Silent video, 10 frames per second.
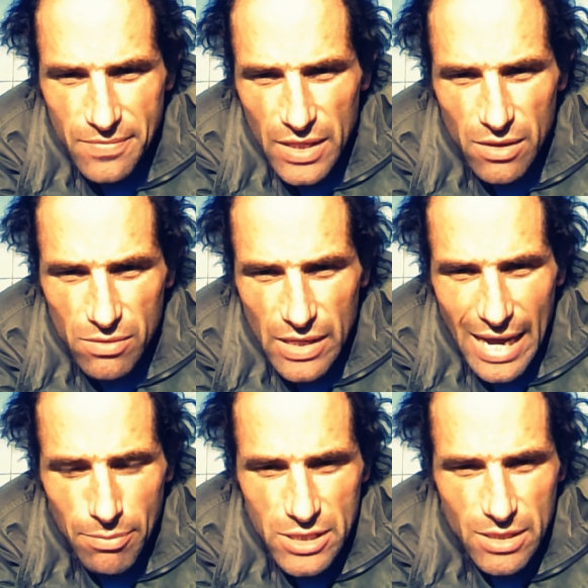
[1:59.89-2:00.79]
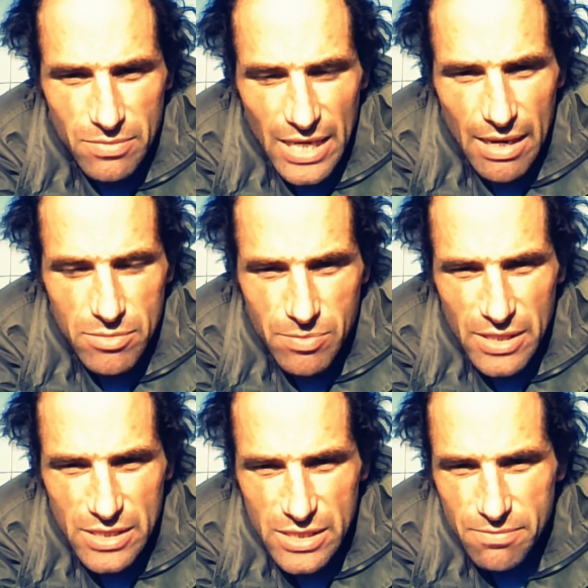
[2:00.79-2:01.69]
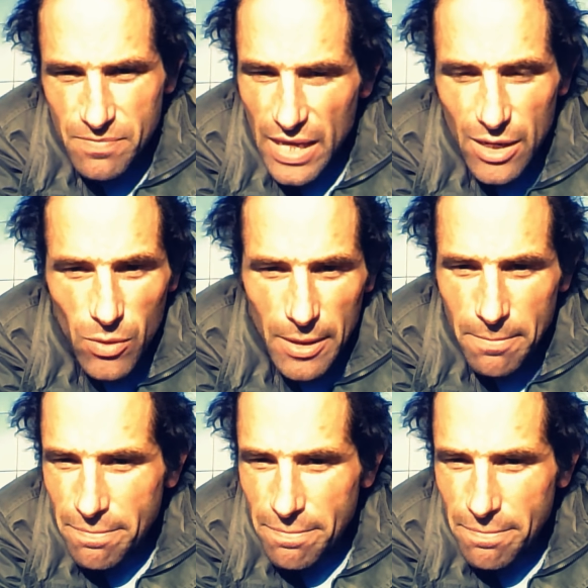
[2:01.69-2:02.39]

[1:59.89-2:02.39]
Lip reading: you know, happens sometimes, but it's anyway.